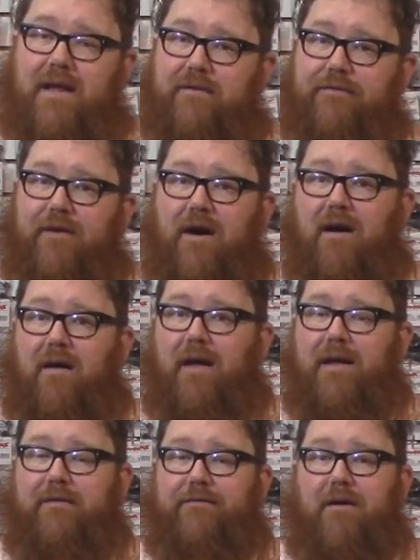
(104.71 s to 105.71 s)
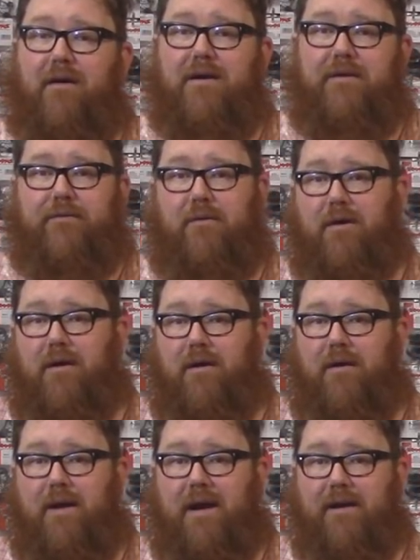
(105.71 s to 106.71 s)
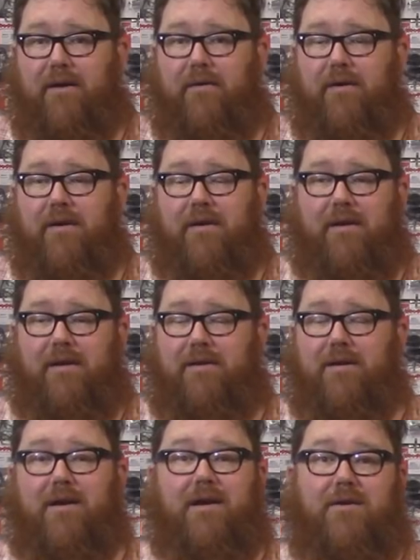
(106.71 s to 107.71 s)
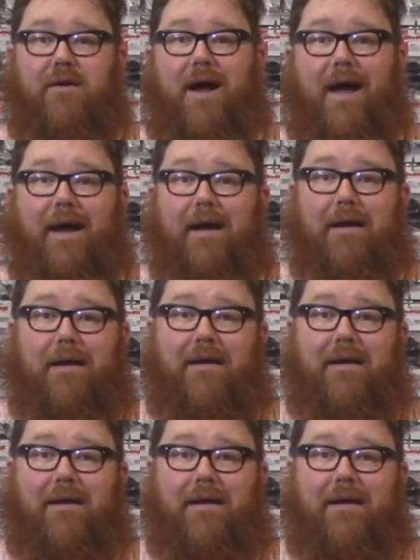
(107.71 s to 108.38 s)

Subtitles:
and you fall on your $400 radio, you're going to cry.